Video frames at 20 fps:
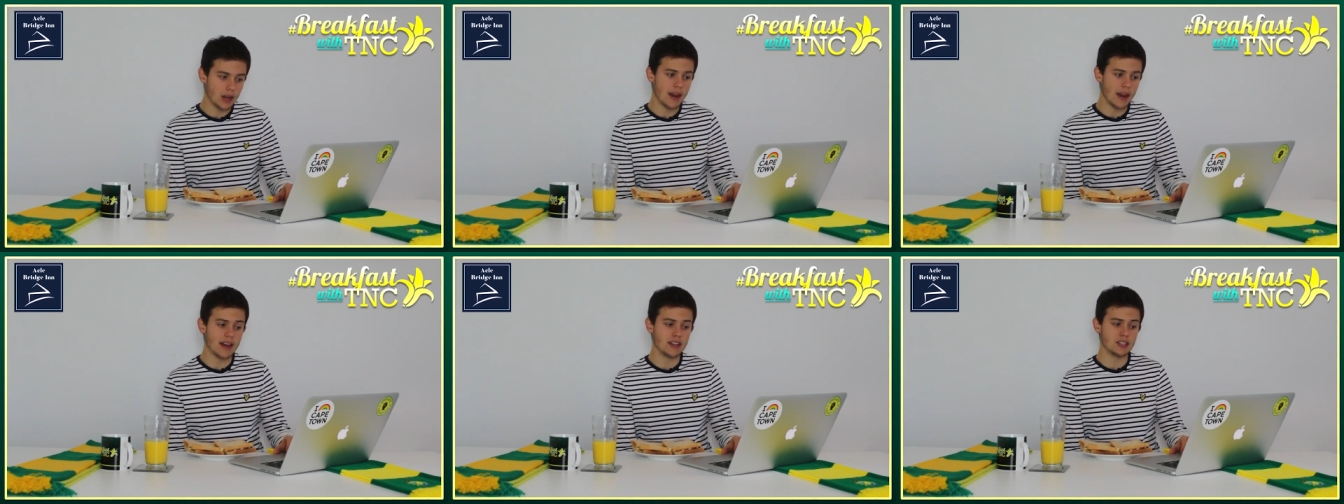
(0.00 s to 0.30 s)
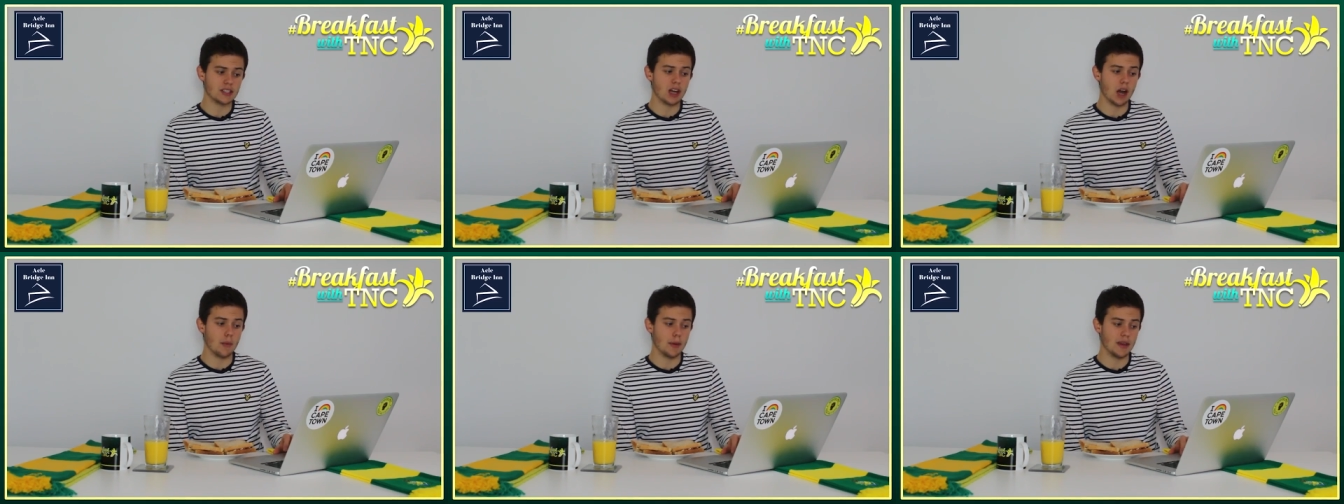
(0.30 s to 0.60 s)

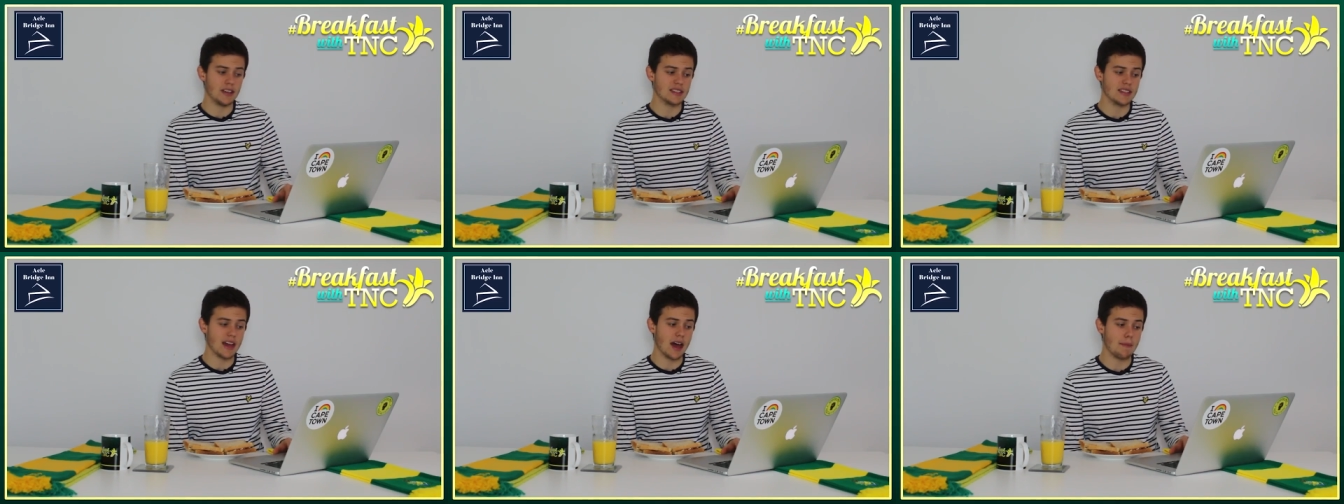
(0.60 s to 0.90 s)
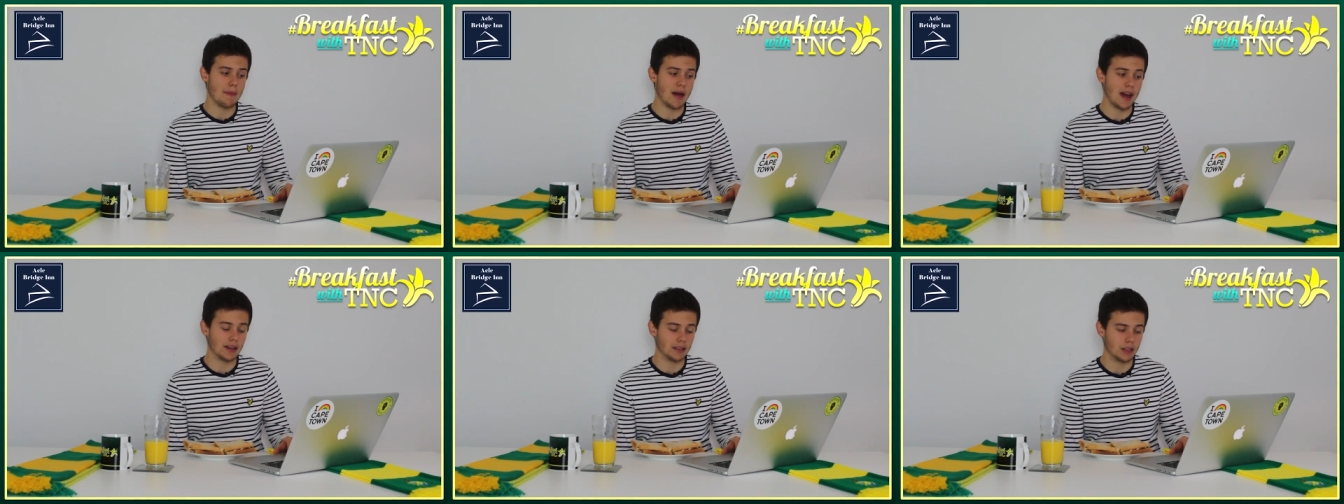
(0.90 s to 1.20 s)
Next up, it's
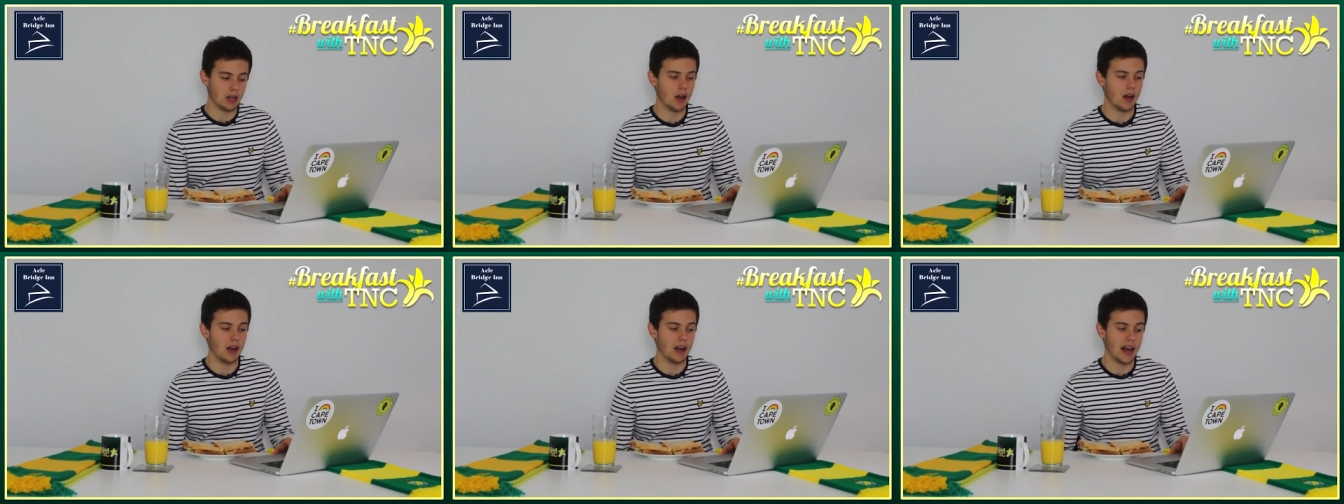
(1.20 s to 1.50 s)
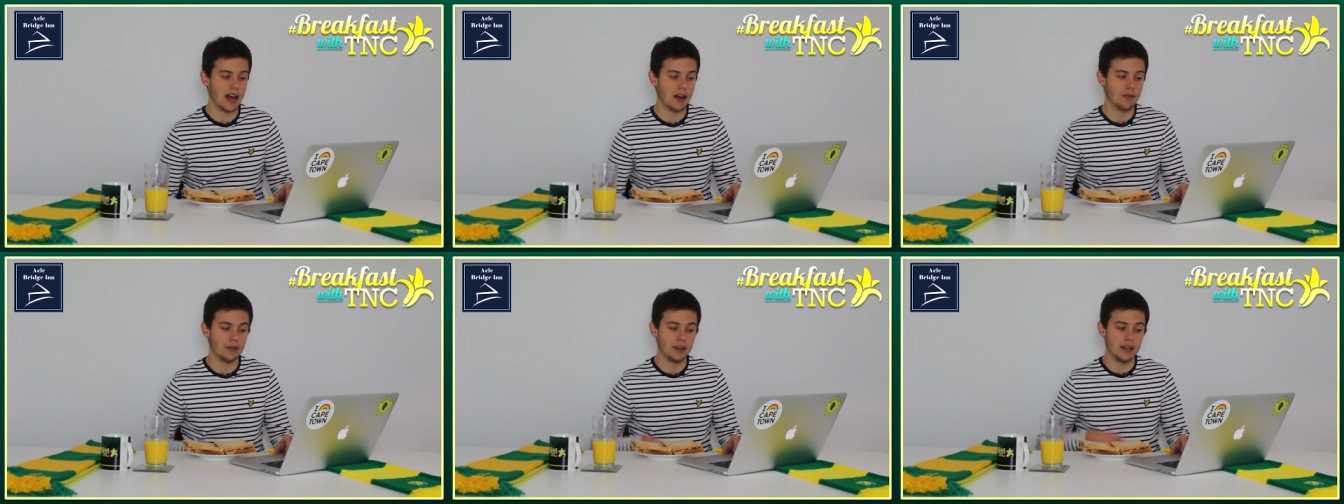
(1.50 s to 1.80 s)
that man, Kyle
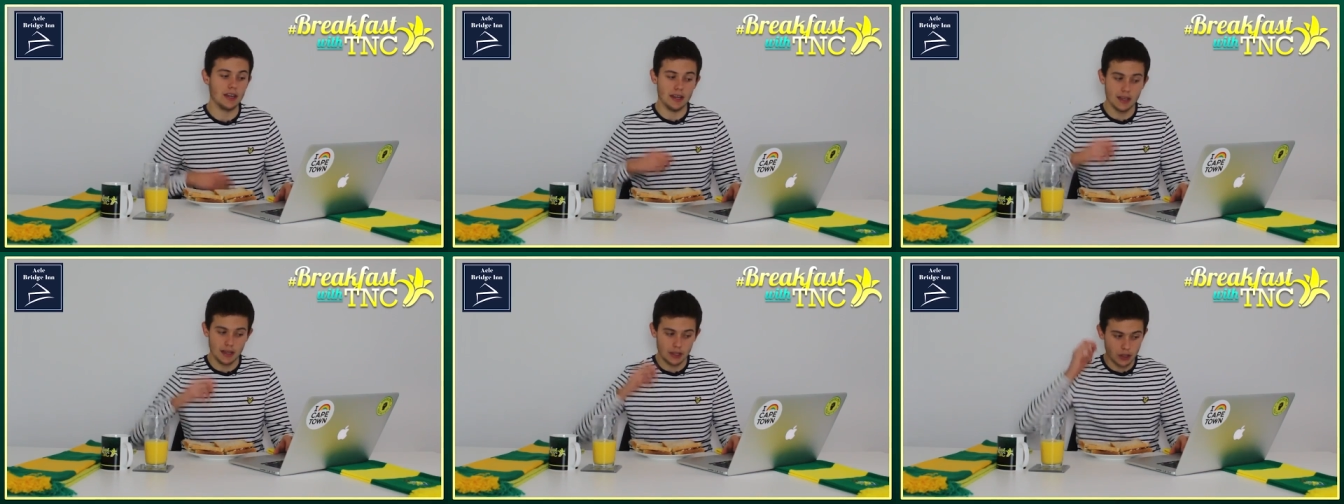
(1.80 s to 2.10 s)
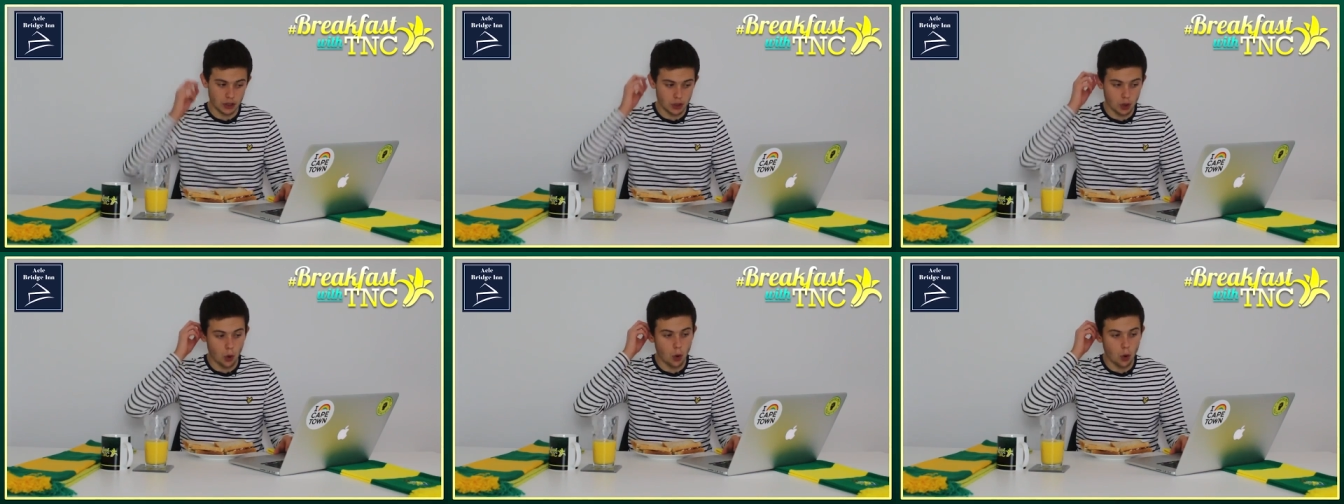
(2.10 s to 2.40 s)
Lafferty. He
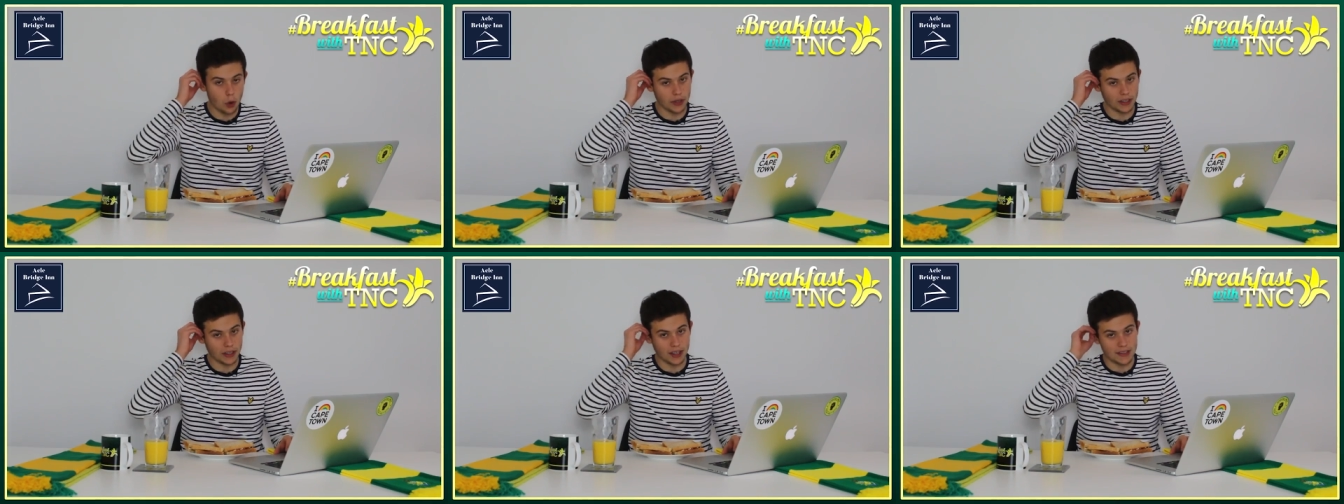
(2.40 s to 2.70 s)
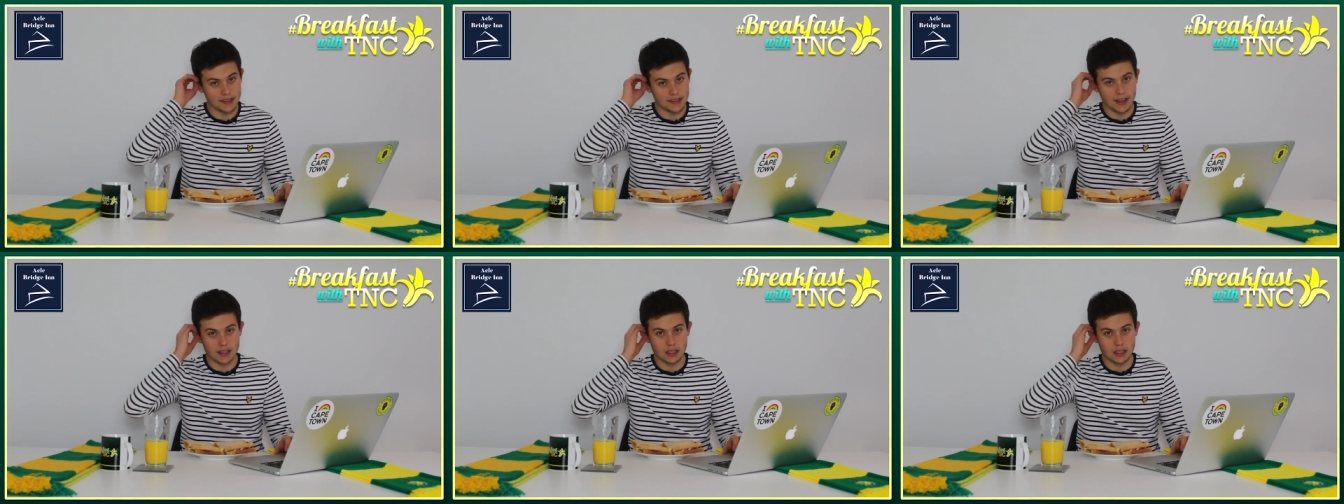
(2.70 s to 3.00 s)
scored
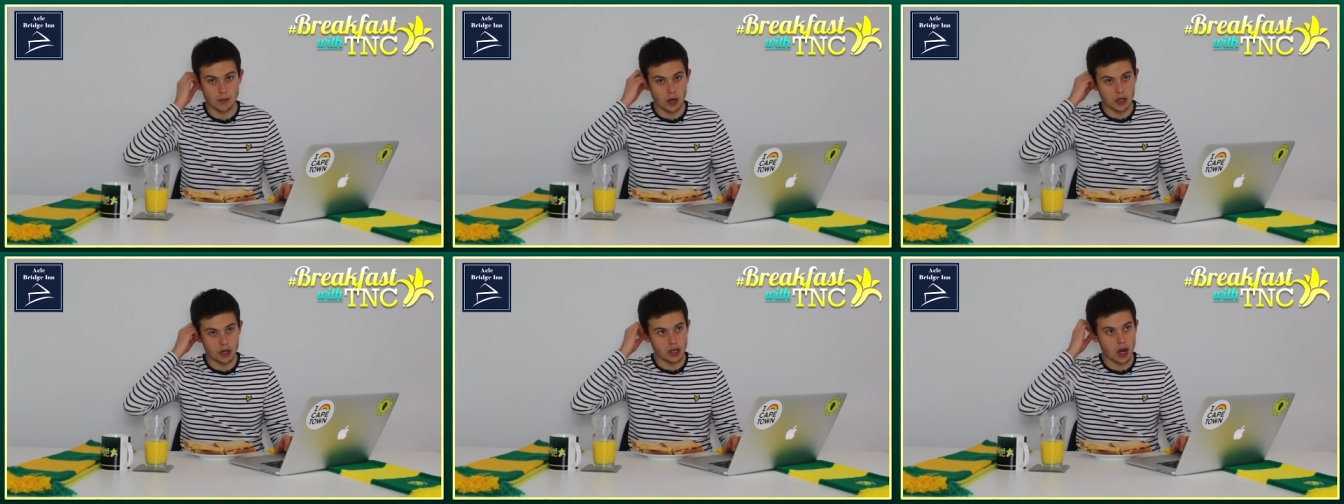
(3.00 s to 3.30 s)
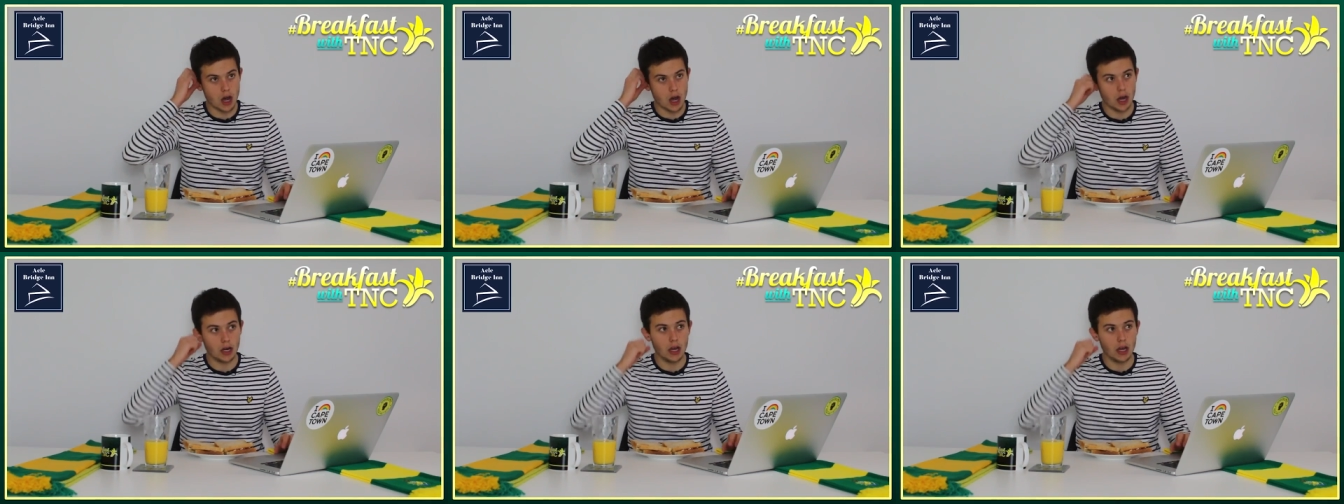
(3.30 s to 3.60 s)
against
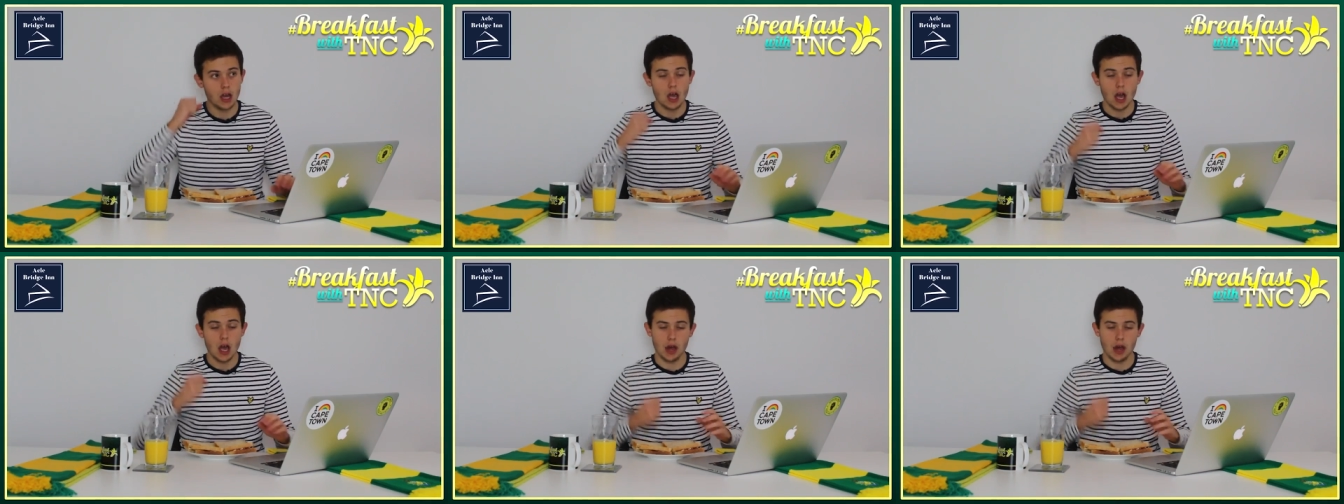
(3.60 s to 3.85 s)
Azerbaijan.